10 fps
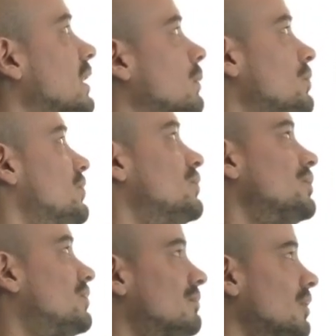which is
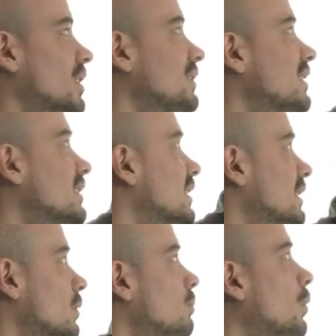just the content, and then
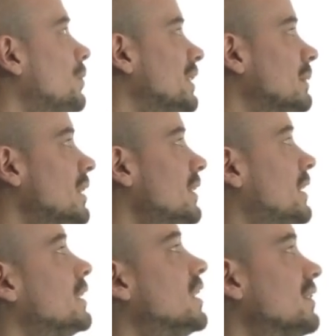a bold element that
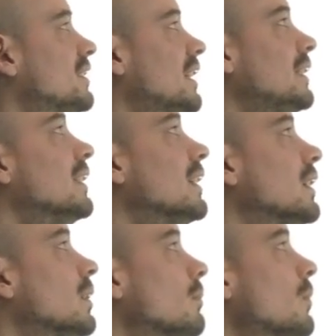can contain
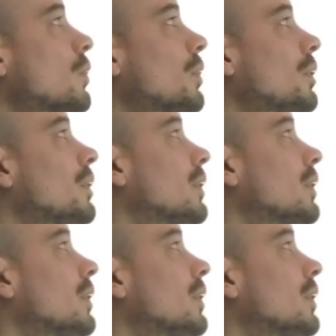more